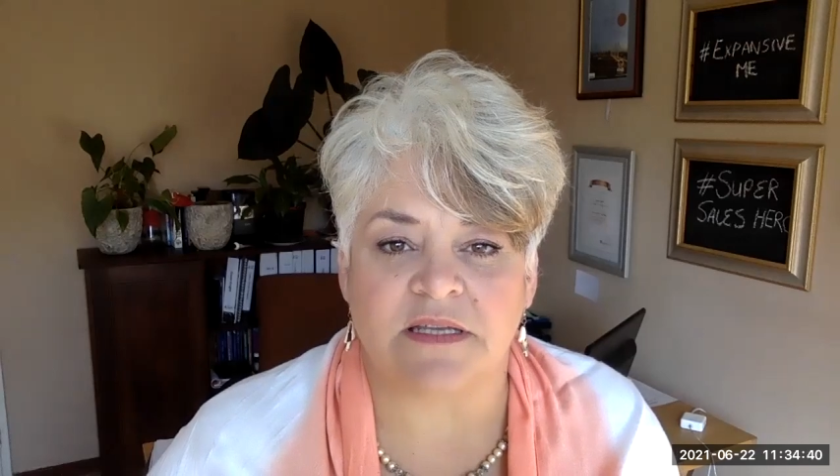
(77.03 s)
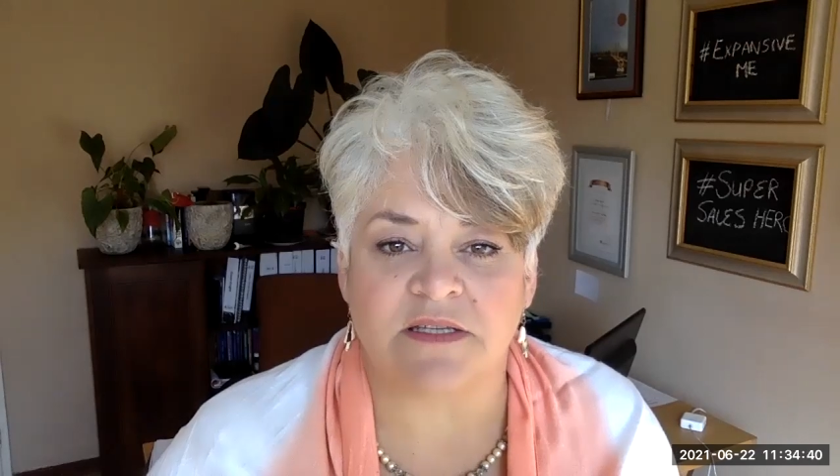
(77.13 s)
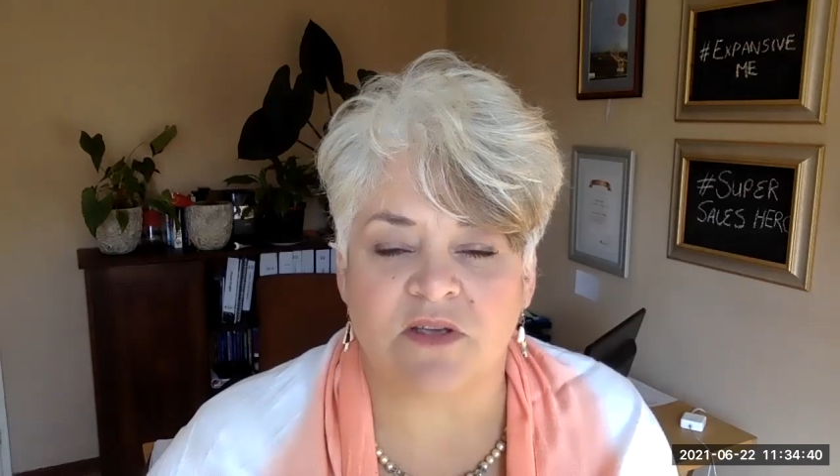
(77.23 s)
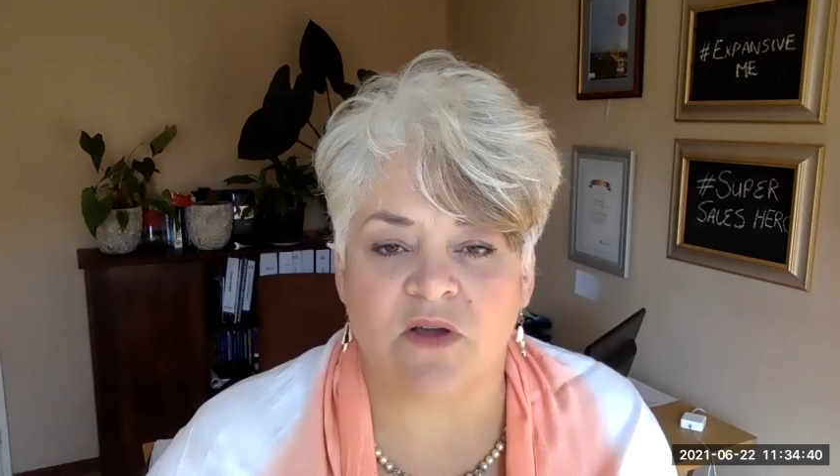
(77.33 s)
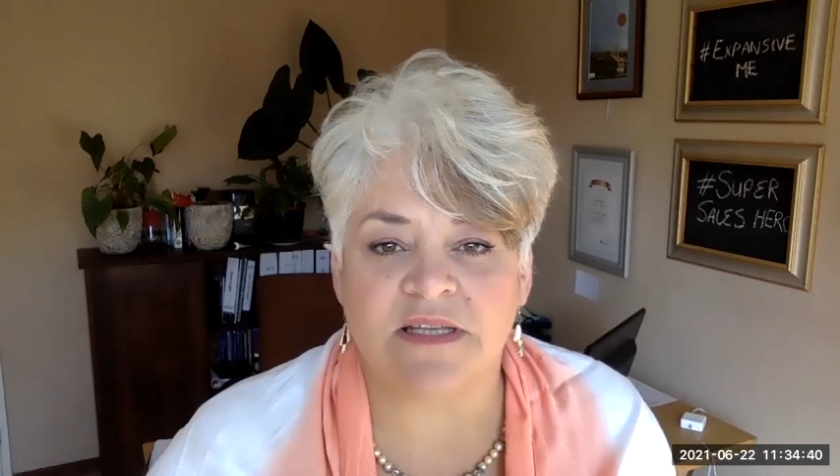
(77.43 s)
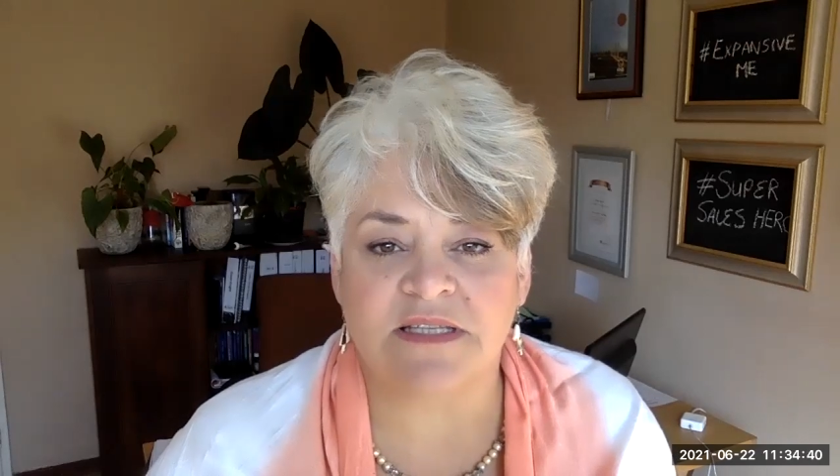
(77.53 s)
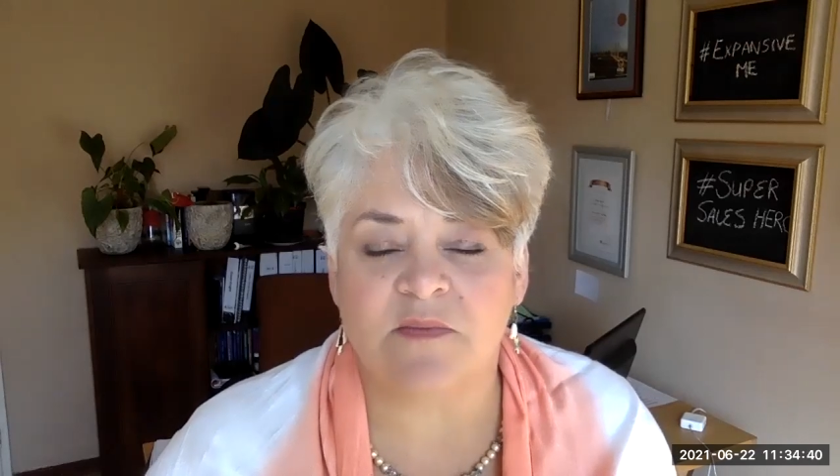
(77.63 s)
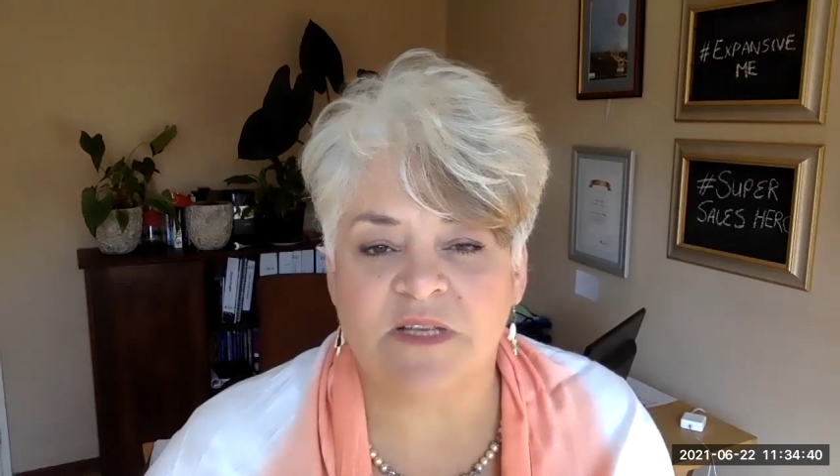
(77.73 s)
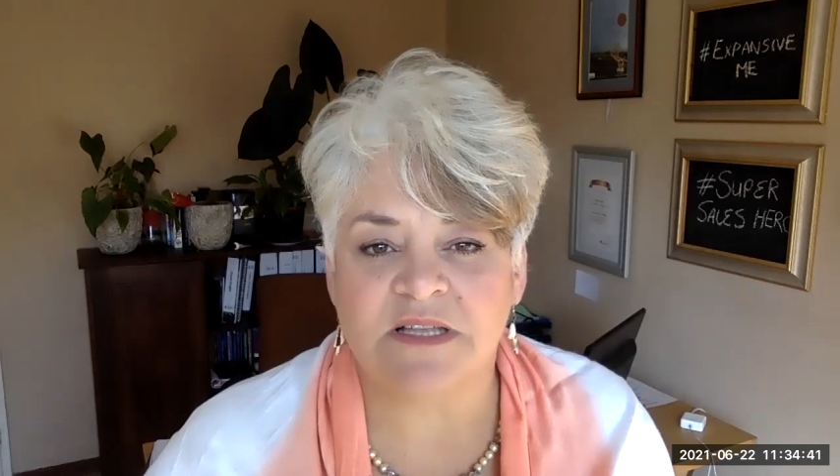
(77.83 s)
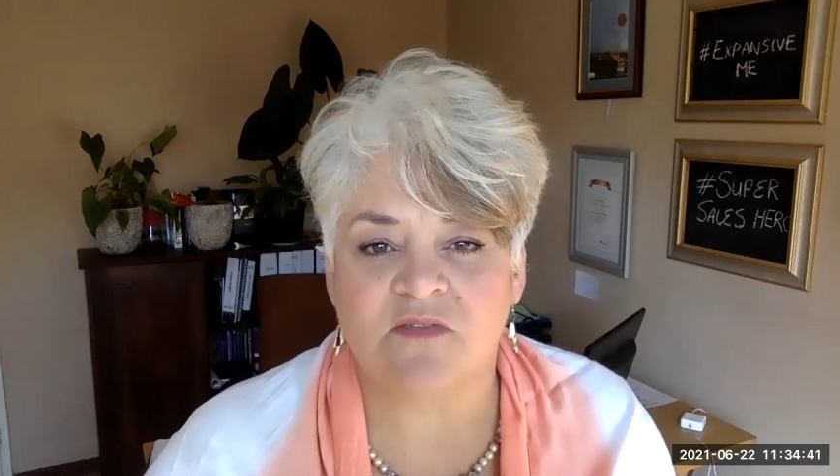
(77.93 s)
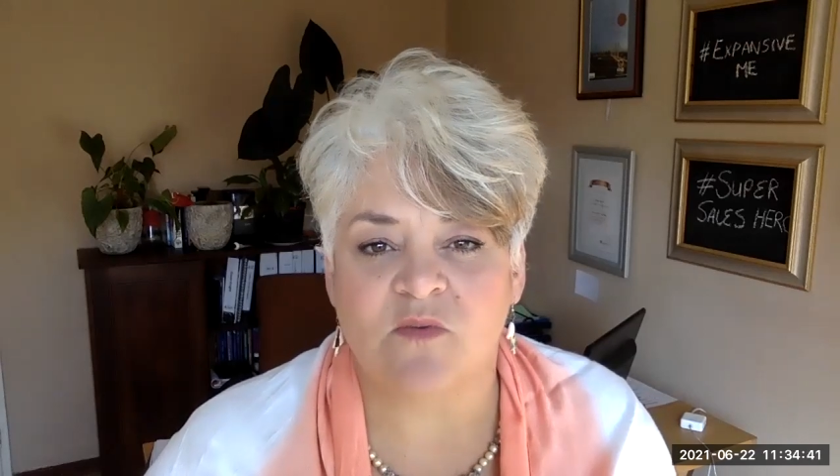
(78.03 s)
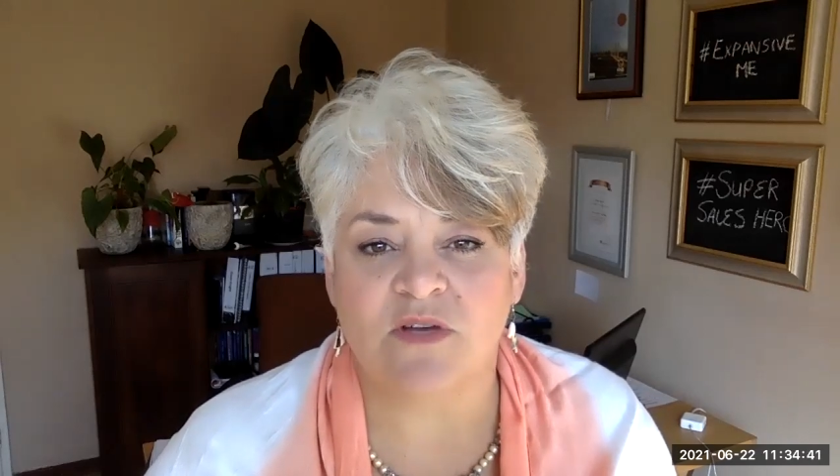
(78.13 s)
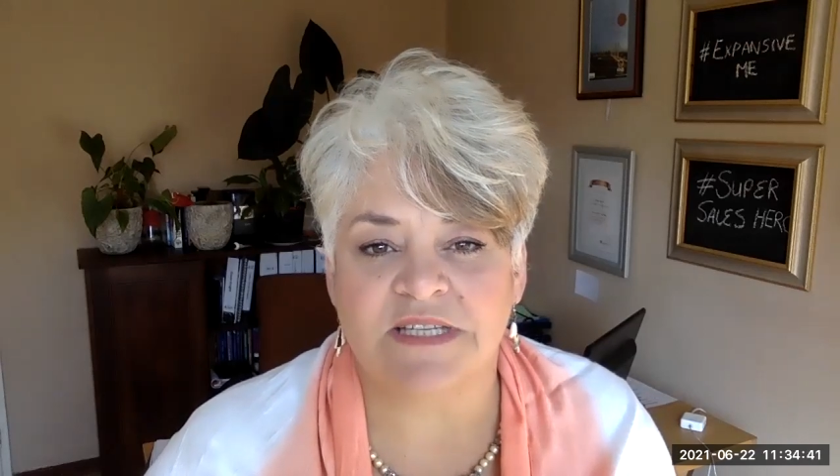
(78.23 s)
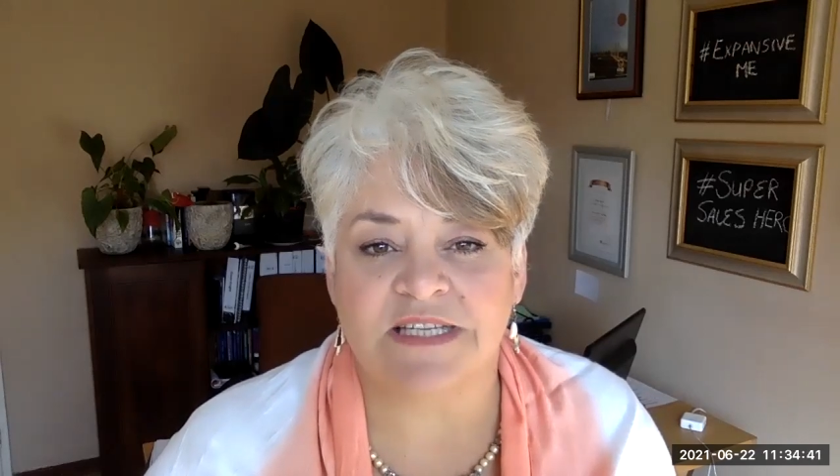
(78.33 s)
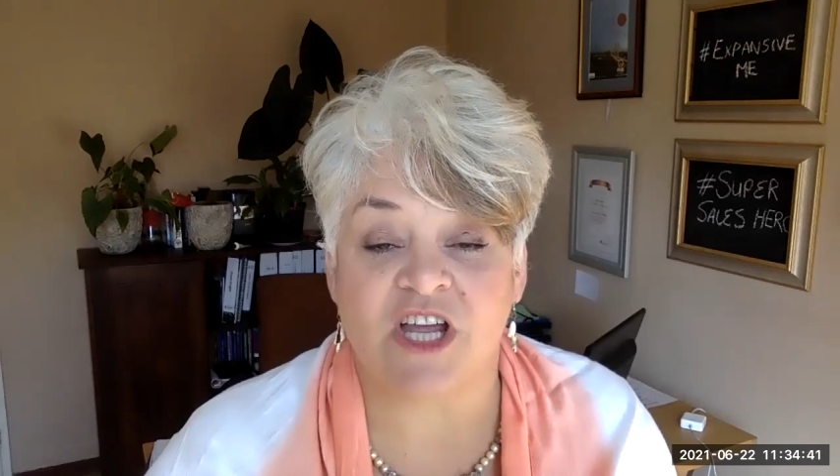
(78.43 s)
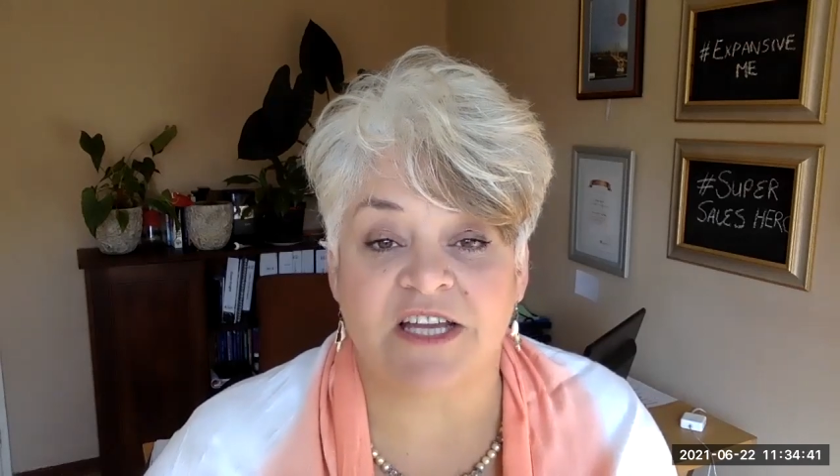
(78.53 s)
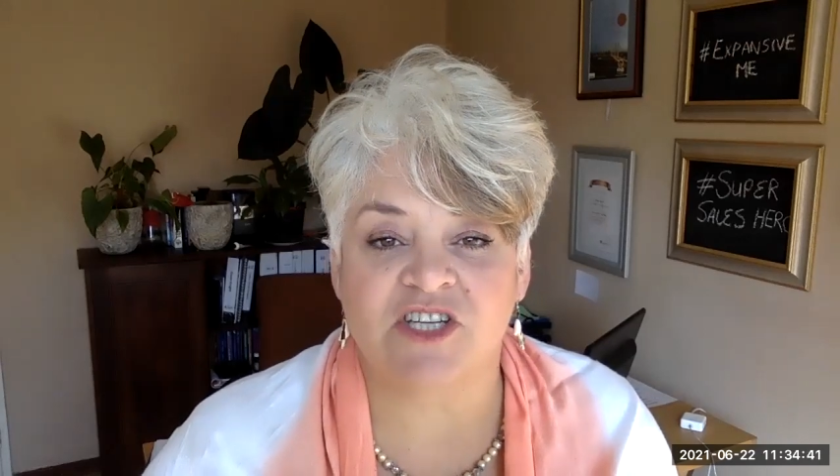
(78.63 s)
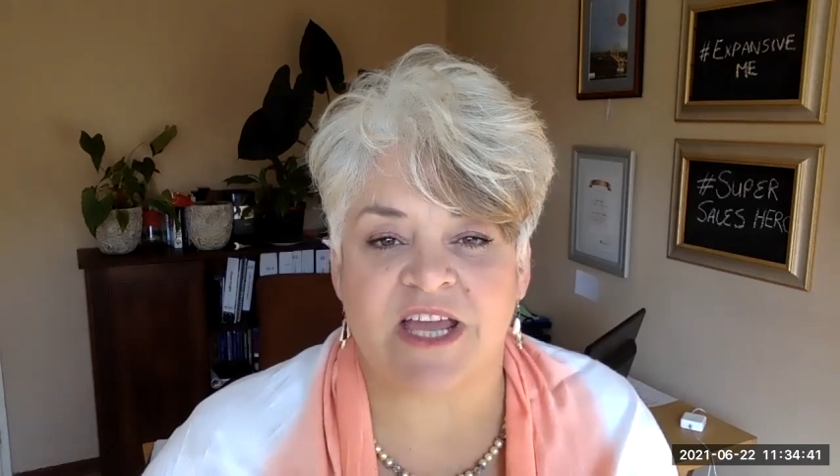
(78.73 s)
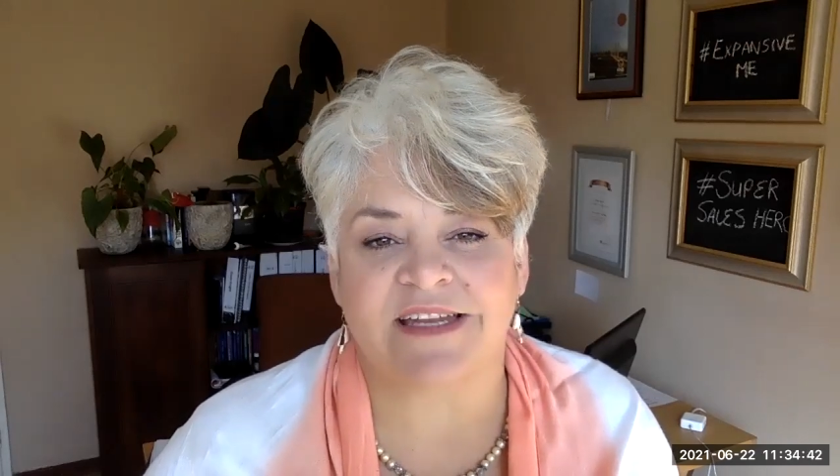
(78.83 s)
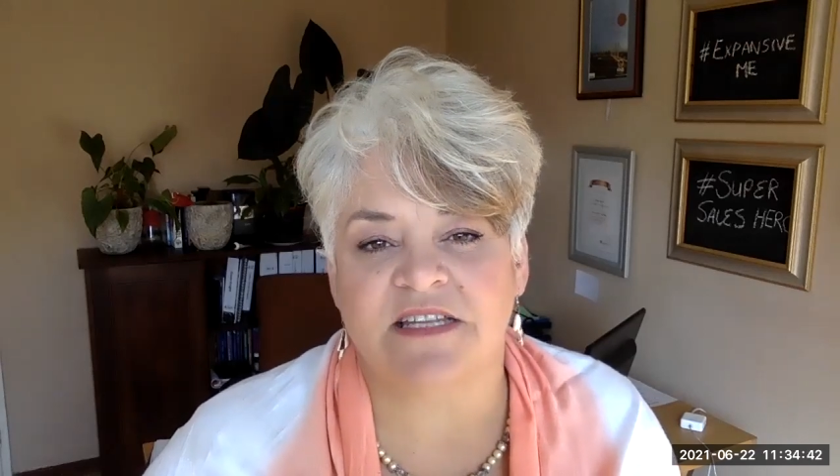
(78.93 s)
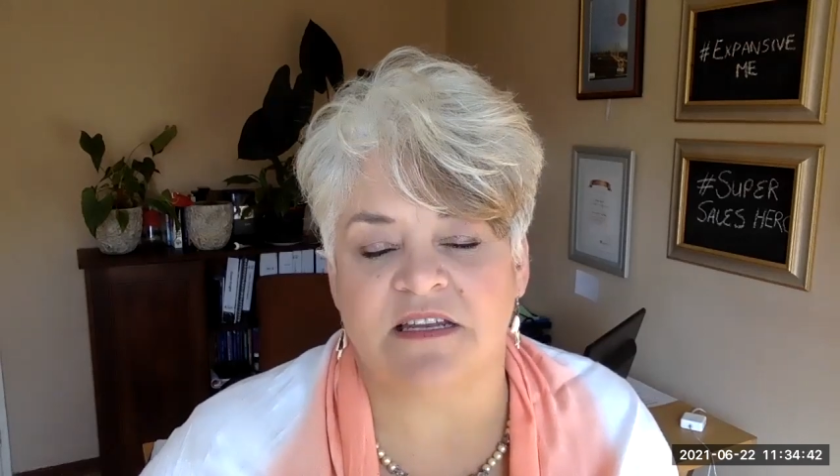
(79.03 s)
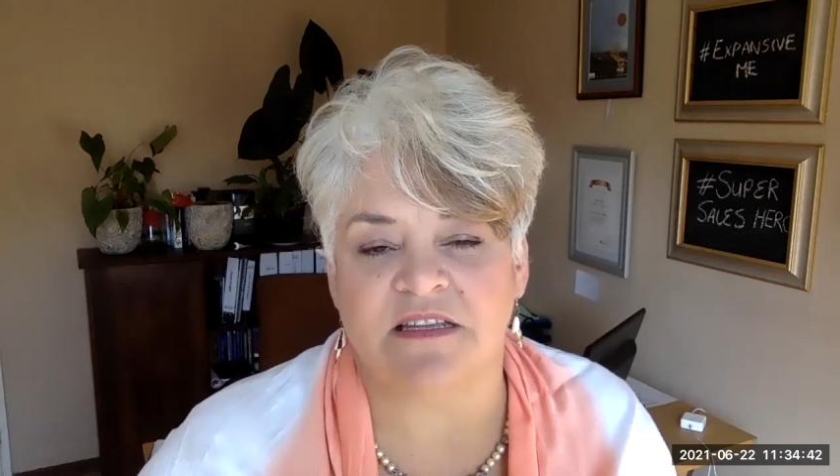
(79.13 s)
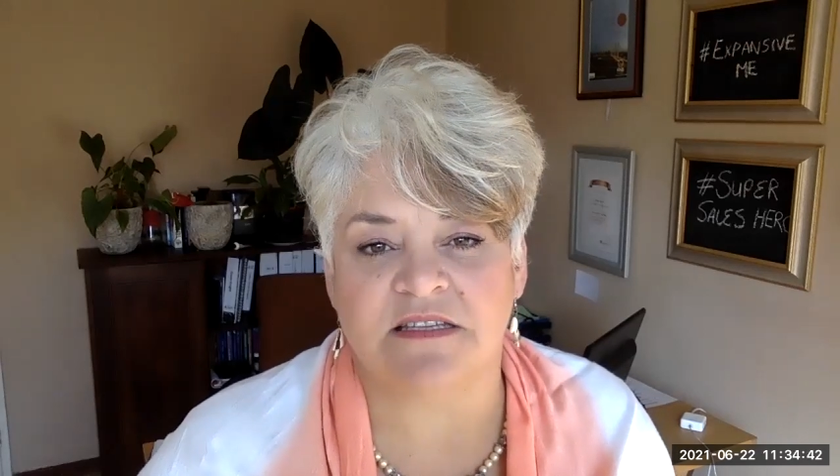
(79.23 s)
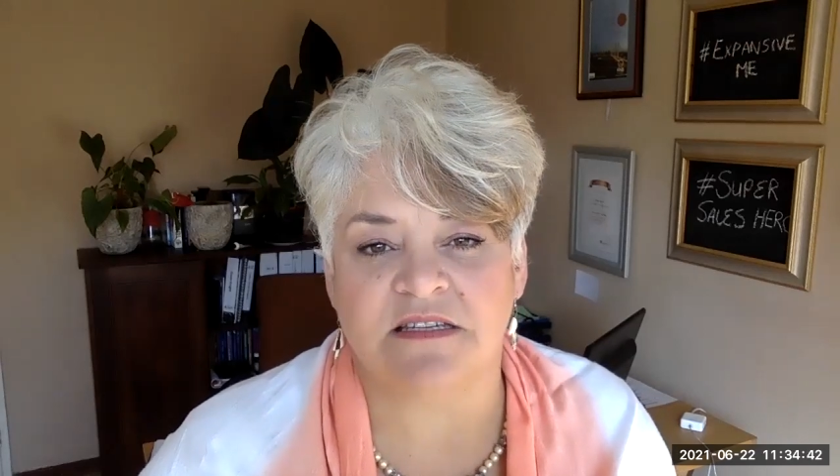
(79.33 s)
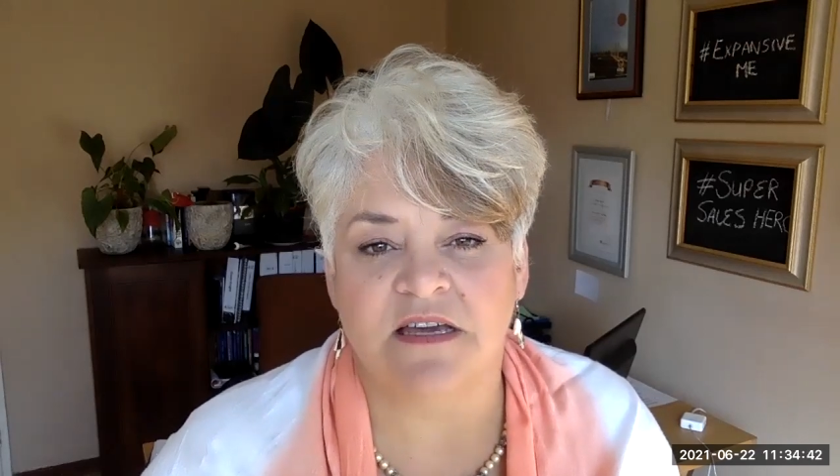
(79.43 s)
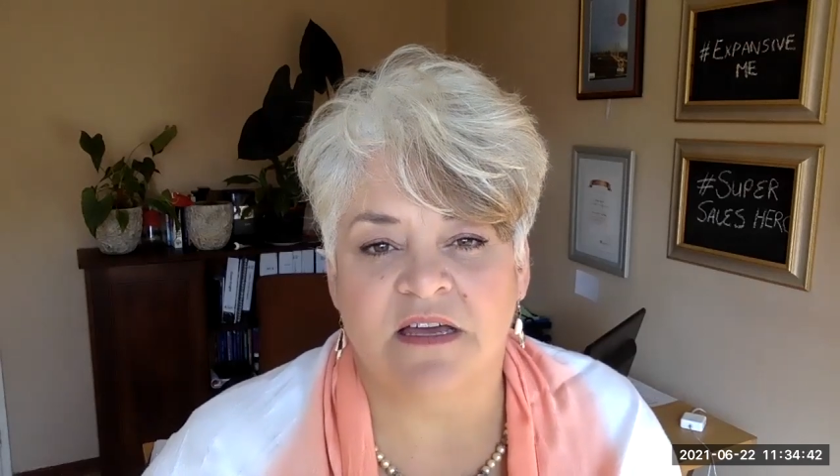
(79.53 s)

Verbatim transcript: So I see myself more as a change catalyst